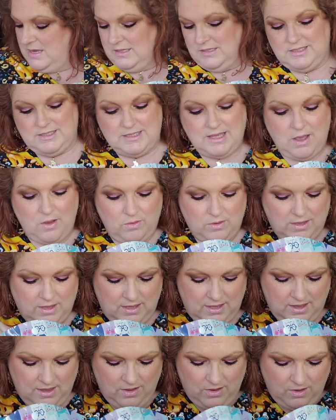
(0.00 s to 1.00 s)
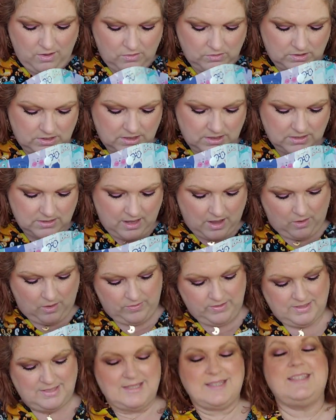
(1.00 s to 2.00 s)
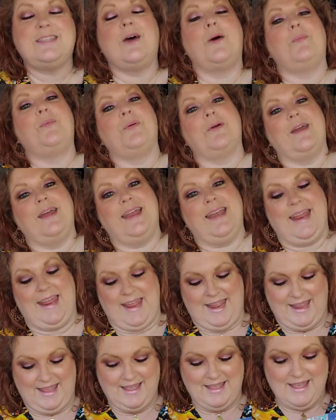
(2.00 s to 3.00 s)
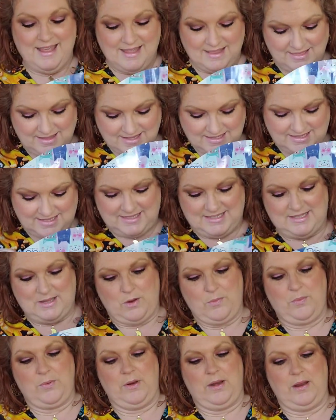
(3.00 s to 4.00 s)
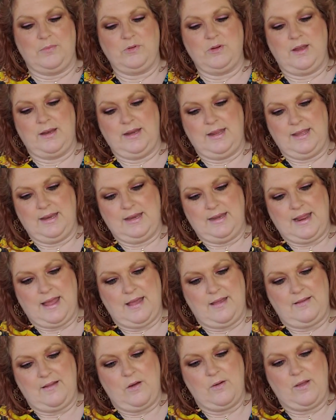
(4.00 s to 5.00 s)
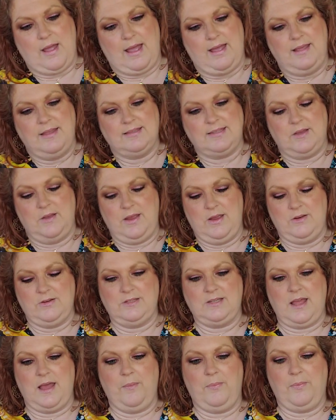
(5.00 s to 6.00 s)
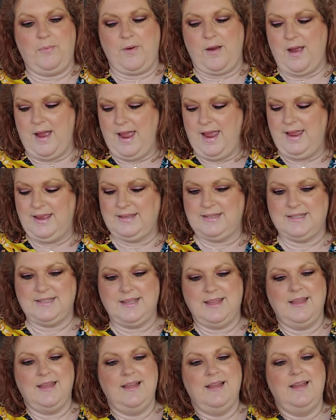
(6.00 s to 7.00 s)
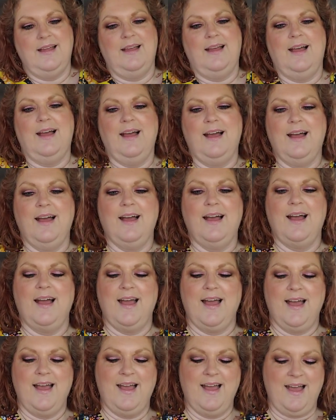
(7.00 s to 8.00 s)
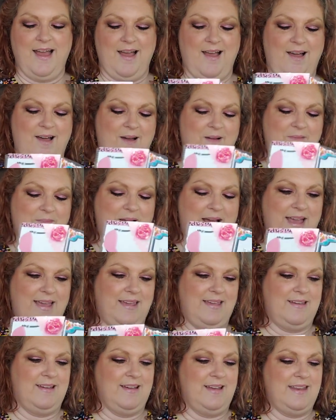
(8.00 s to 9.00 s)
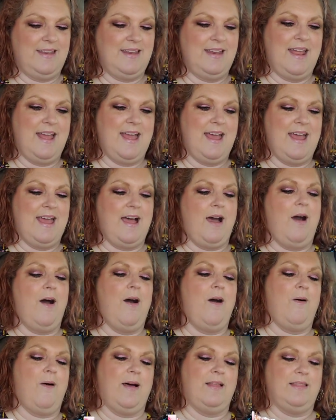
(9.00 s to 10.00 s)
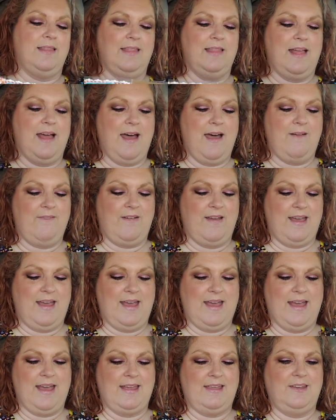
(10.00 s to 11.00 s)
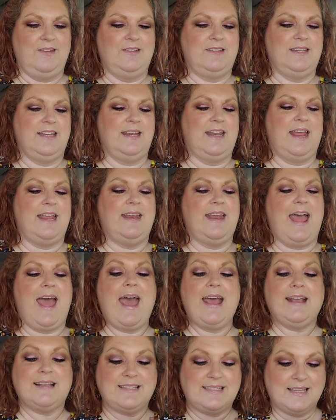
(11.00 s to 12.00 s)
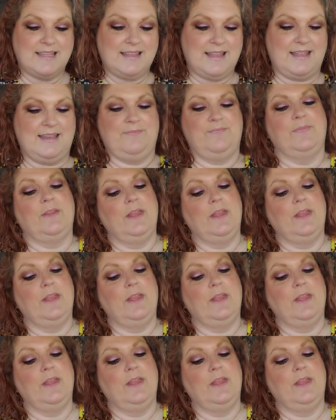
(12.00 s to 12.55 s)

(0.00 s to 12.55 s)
So cute. Oh, this is so pretty. This is so pretty. I'm trying to get it out. Okay, so here's upright. Oh my goodness. Oh, I love it. You did an excellent.